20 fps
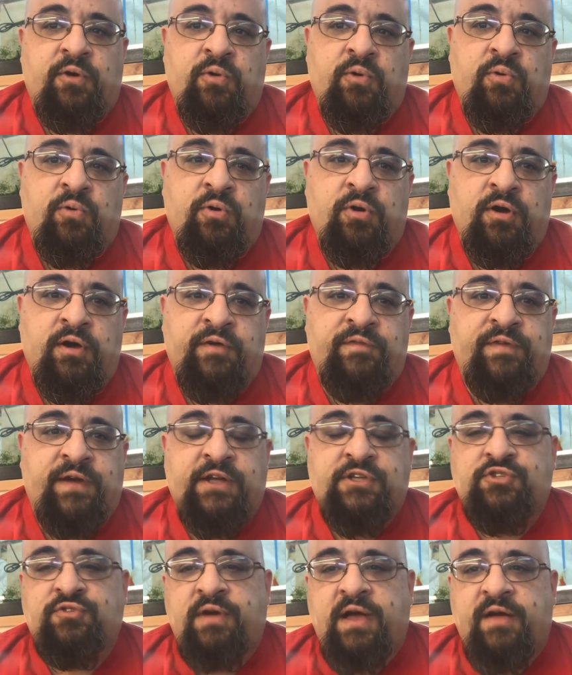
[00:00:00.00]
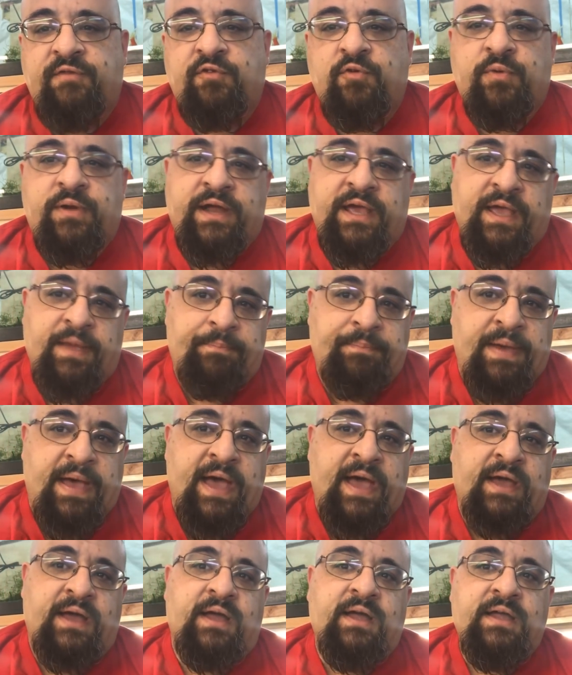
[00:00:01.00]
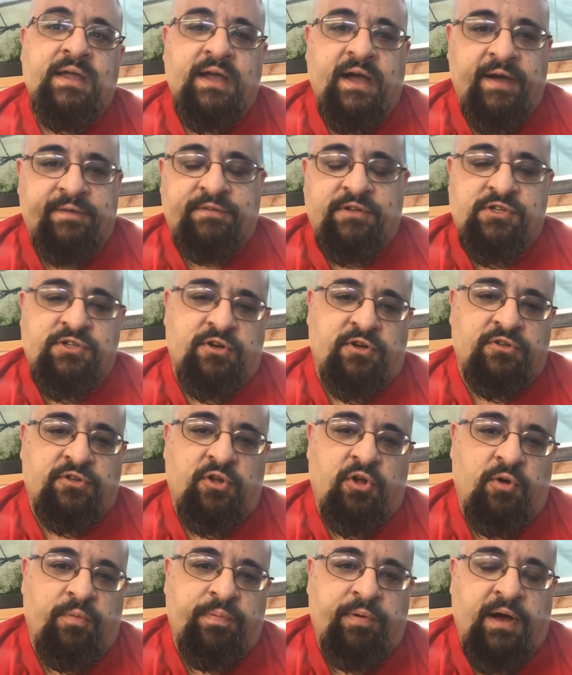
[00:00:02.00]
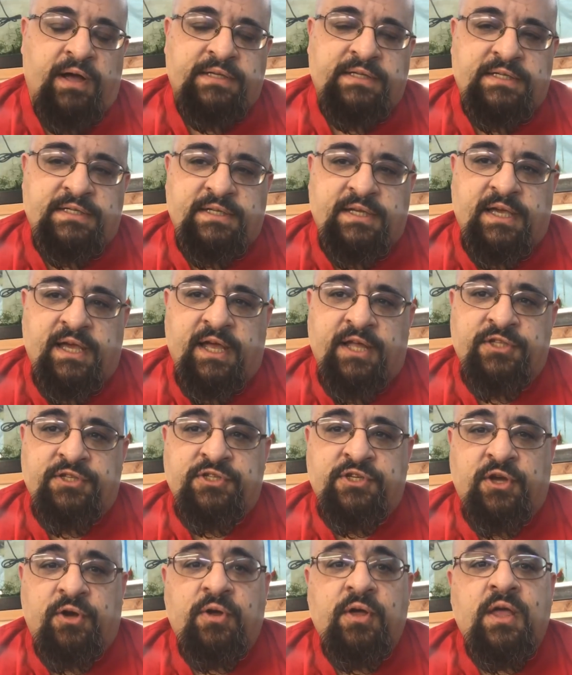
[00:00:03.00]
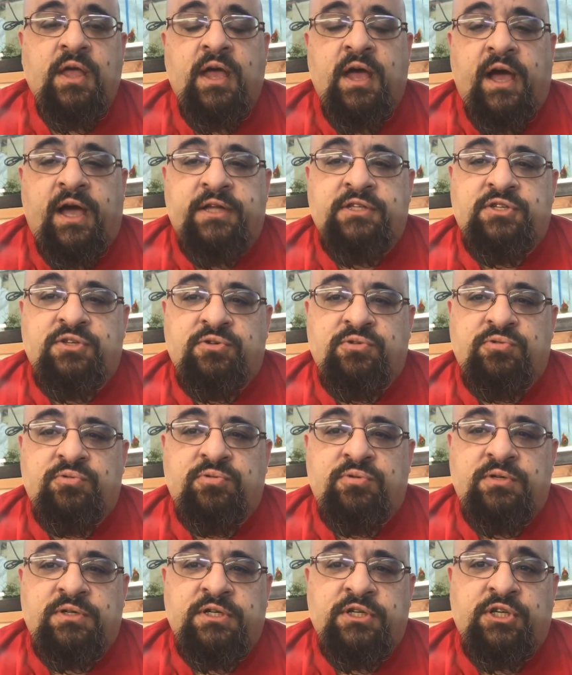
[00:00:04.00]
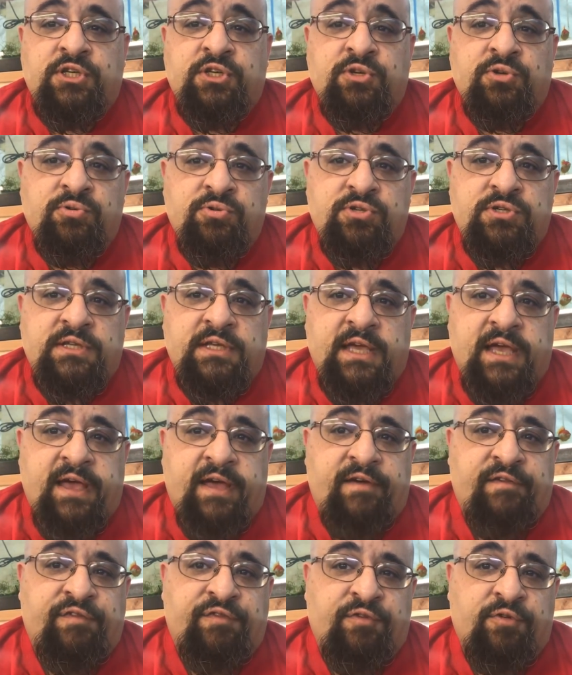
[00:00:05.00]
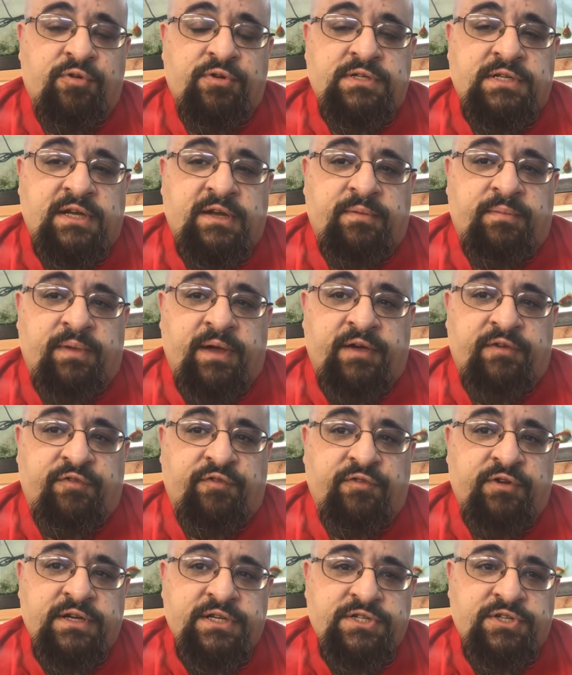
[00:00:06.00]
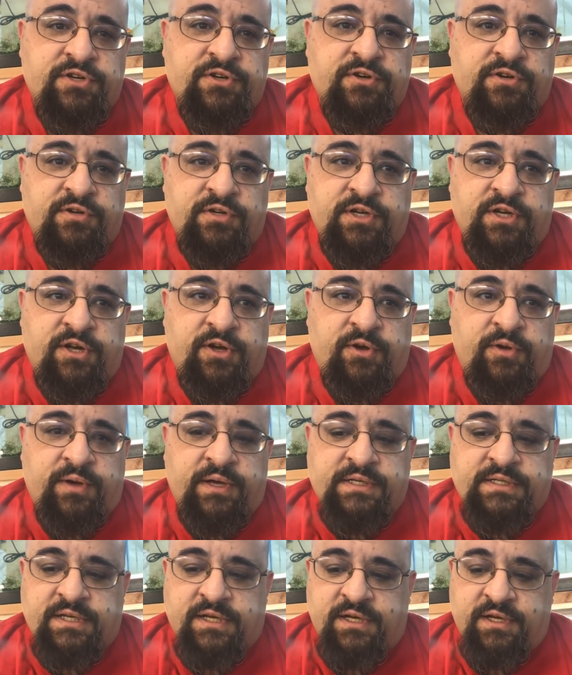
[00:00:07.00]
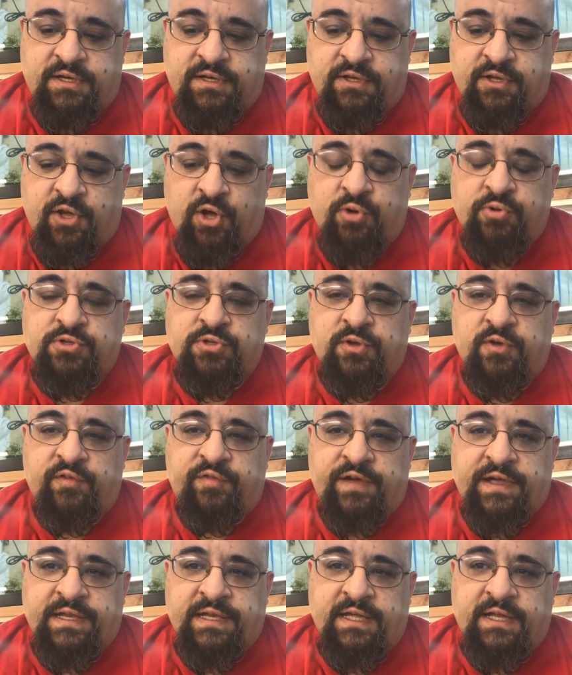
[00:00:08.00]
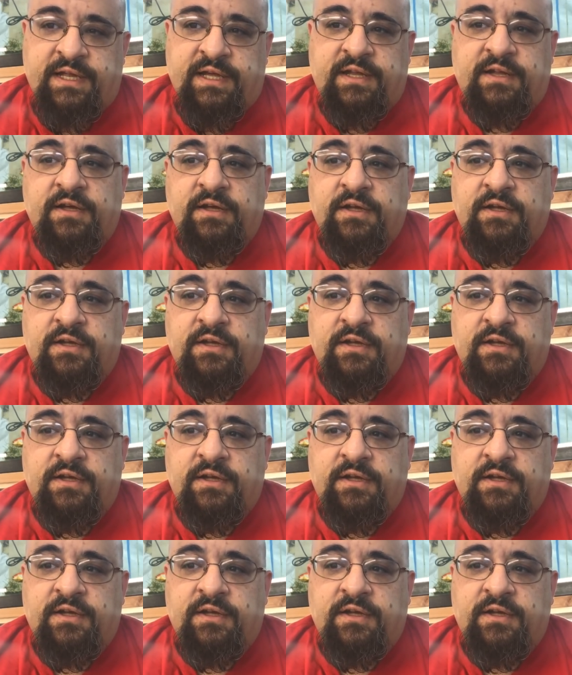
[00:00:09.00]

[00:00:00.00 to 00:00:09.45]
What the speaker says: Or if I travel, when I get back, I have to start the whole process again. So I do usually have frozen in my freezer, you know, as a go-to if I need it.